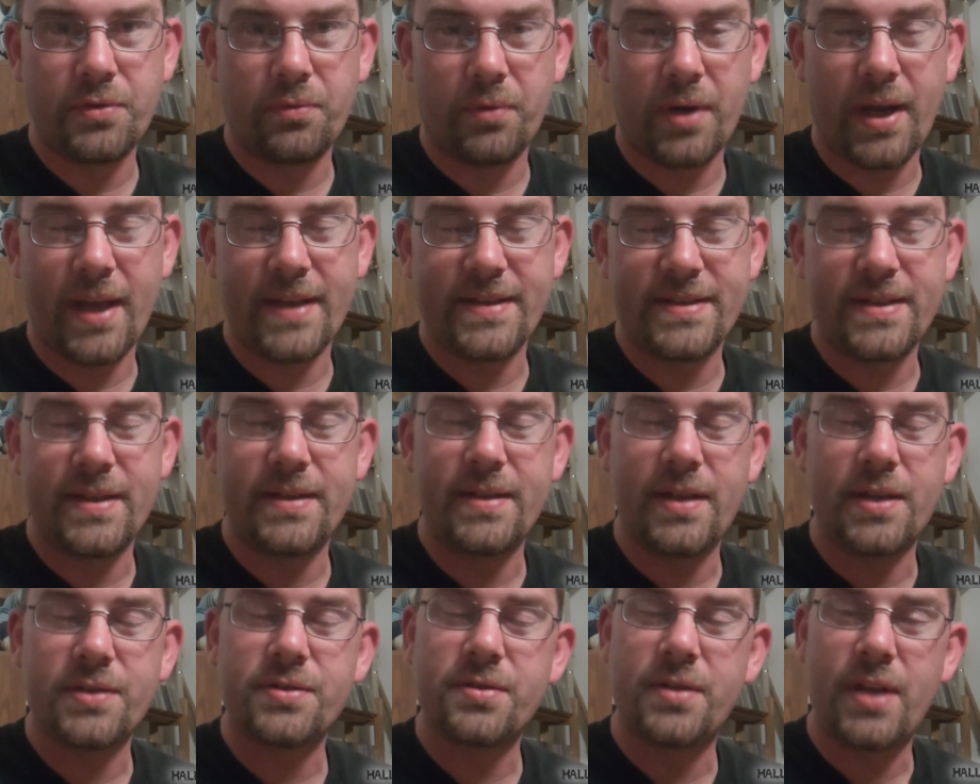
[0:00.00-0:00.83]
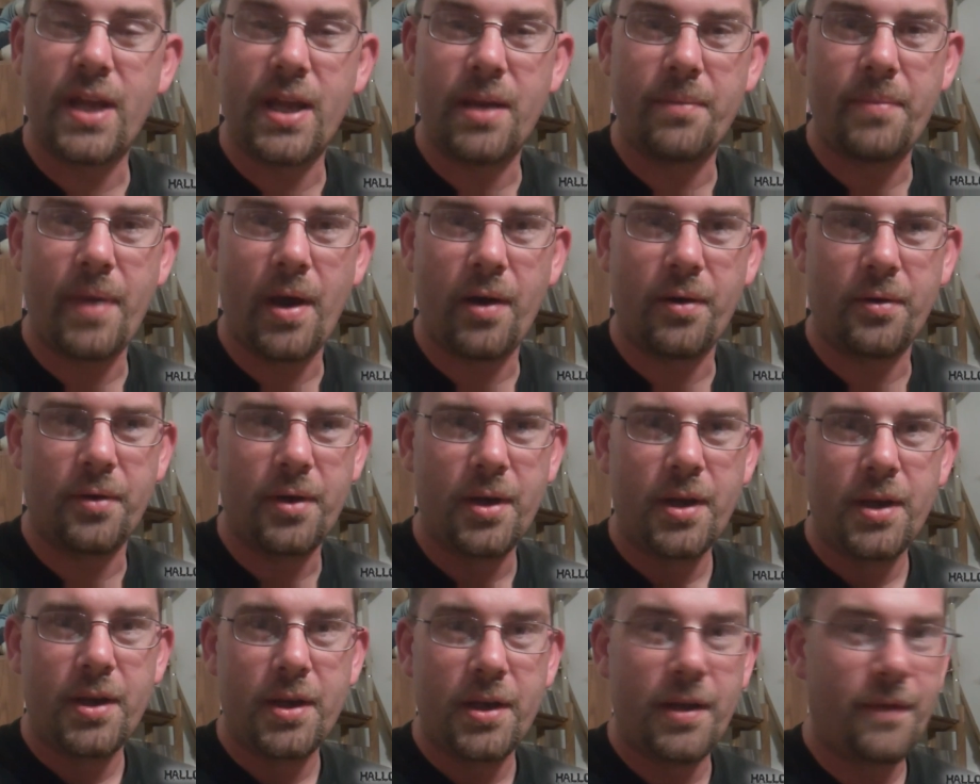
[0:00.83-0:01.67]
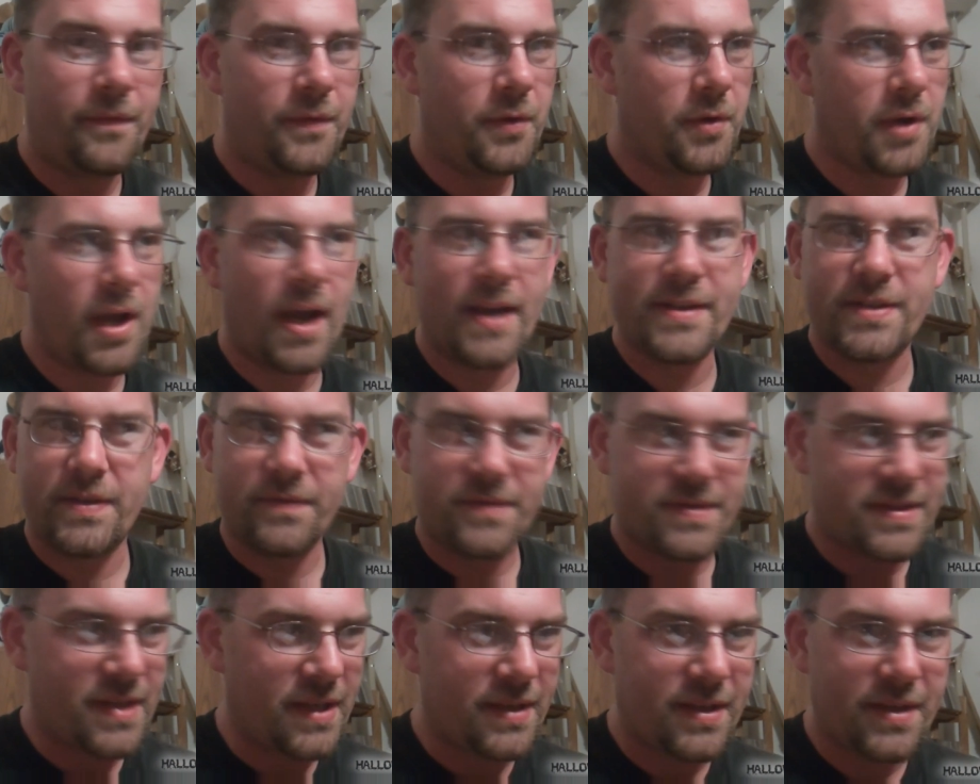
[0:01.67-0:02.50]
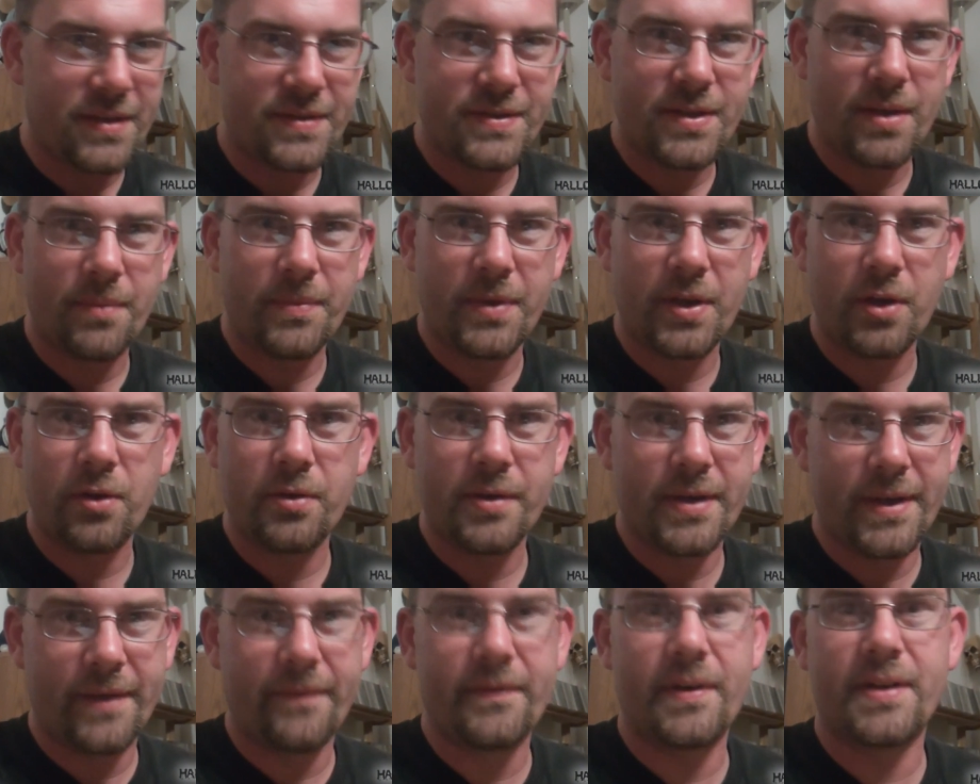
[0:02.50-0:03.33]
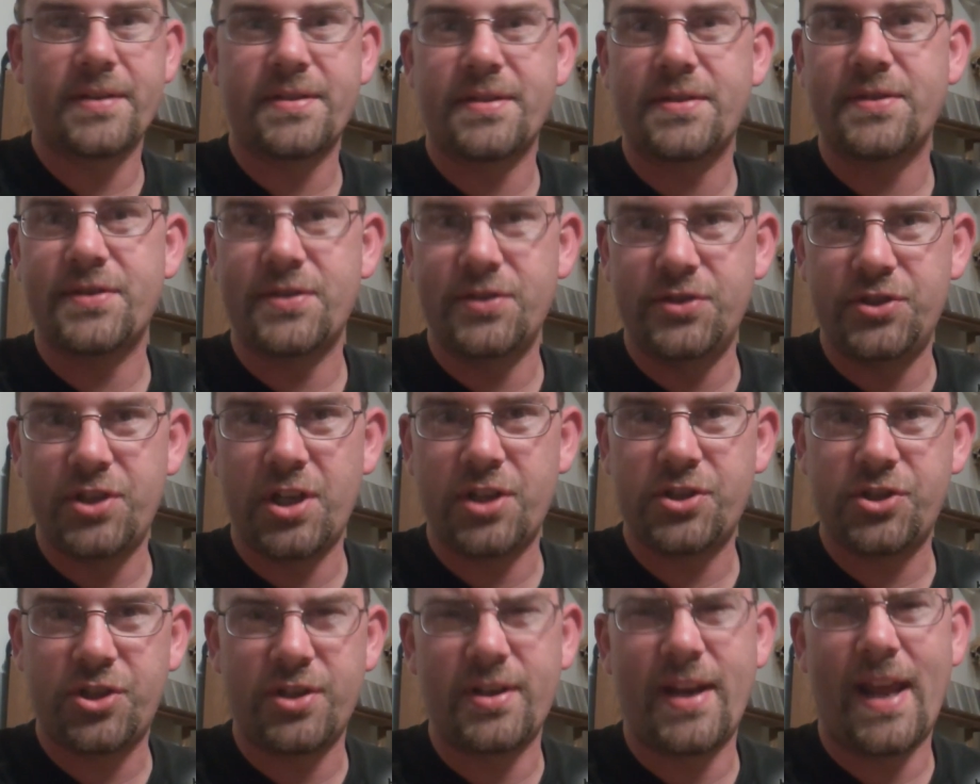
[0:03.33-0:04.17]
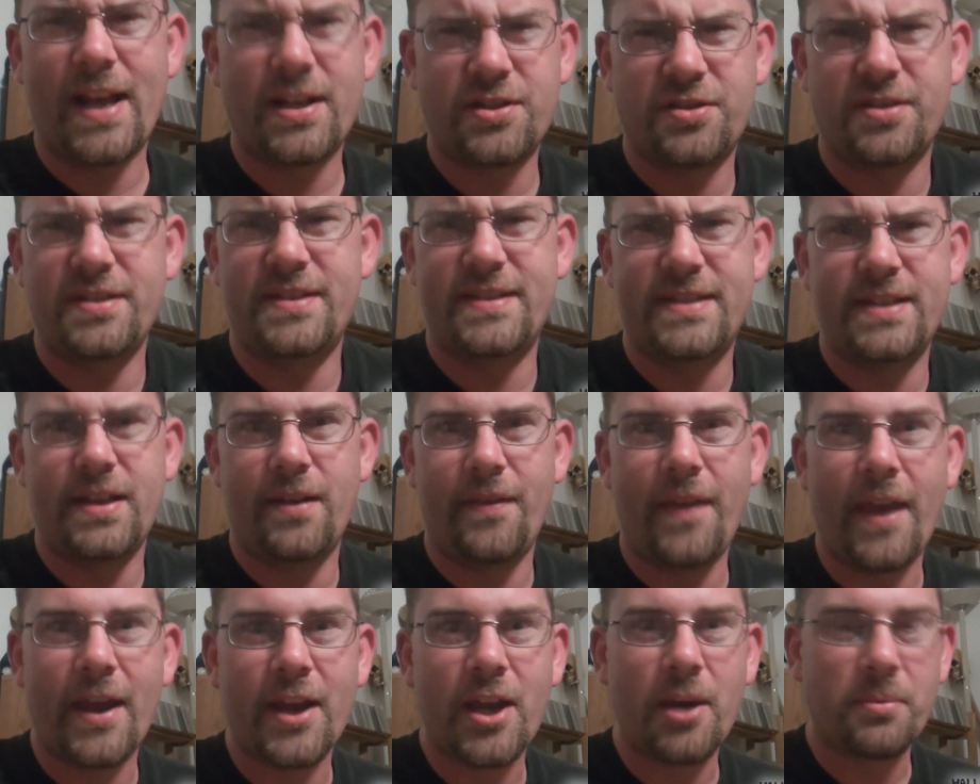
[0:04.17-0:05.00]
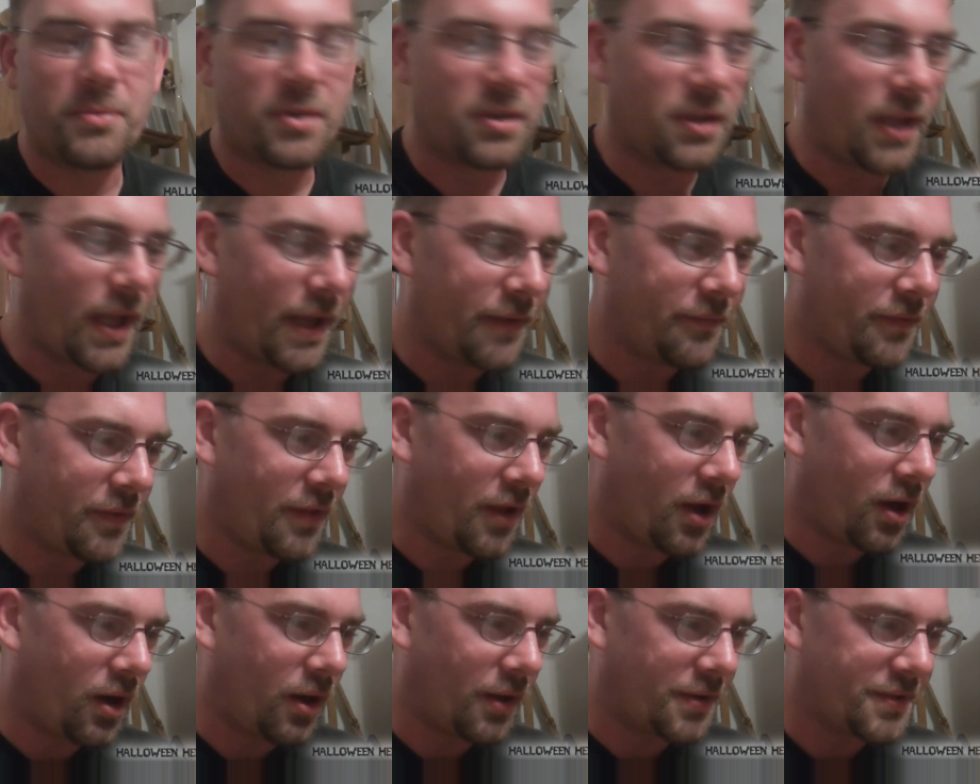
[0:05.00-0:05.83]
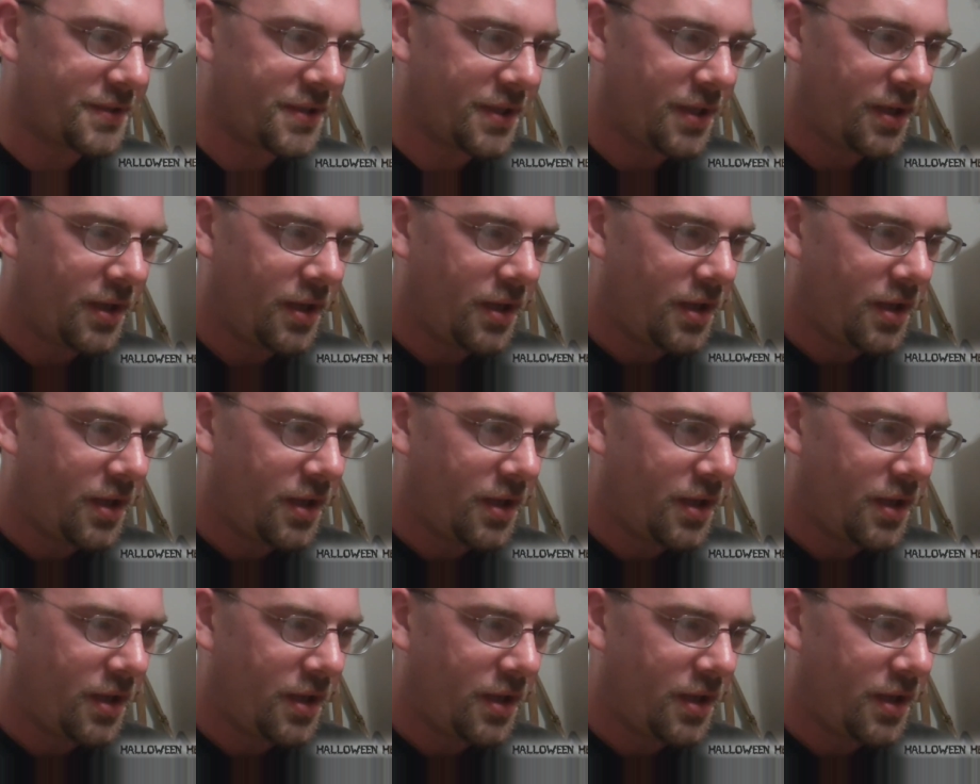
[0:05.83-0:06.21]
to what I said yesterday about if you guys have sent us something or given us a suggestion, actually seeing that come to life in the haunt.